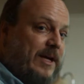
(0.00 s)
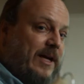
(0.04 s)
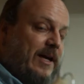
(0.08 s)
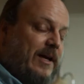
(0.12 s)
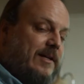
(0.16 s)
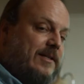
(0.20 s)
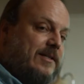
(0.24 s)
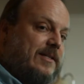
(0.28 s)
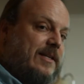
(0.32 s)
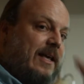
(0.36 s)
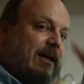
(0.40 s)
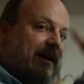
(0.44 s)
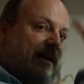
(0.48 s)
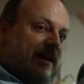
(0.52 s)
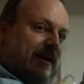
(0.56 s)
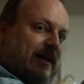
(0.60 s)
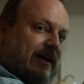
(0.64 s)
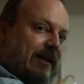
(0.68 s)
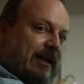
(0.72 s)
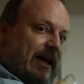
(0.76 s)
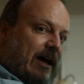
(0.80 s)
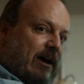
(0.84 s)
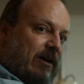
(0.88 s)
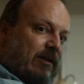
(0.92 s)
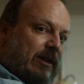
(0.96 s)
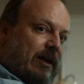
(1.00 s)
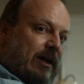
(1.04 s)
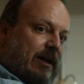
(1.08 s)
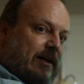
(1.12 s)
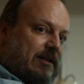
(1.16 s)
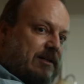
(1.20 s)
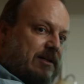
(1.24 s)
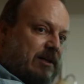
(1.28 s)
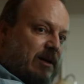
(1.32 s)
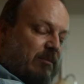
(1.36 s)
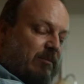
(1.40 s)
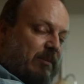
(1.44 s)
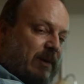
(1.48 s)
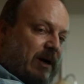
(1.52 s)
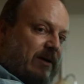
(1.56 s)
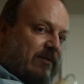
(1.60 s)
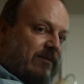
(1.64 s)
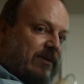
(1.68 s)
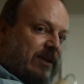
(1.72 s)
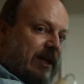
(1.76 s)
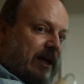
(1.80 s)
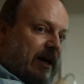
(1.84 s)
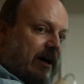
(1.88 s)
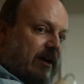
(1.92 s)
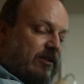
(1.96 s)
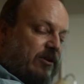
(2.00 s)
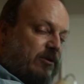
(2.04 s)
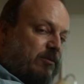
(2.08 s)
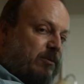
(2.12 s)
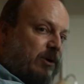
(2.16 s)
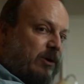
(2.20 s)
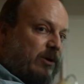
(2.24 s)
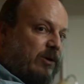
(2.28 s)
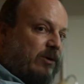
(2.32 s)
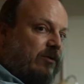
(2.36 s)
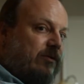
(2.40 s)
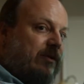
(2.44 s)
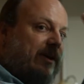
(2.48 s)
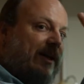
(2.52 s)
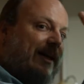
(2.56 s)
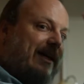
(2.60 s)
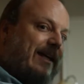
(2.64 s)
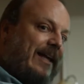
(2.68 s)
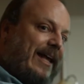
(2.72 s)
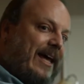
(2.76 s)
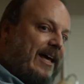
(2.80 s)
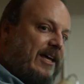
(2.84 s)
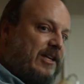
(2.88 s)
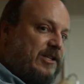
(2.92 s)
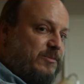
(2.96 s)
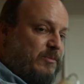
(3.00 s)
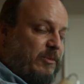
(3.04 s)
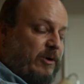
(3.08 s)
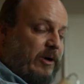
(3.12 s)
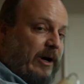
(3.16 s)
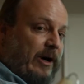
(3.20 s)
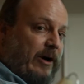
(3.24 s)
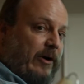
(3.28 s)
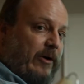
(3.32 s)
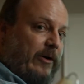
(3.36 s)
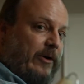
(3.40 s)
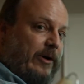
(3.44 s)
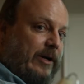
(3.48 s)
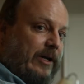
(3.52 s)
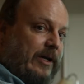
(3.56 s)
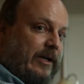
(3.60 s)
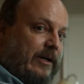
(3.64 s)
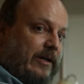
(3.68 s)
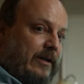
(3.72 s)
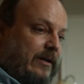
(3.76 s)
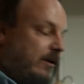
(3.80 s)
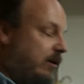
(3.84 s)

because now that it's above the other move, it has priority.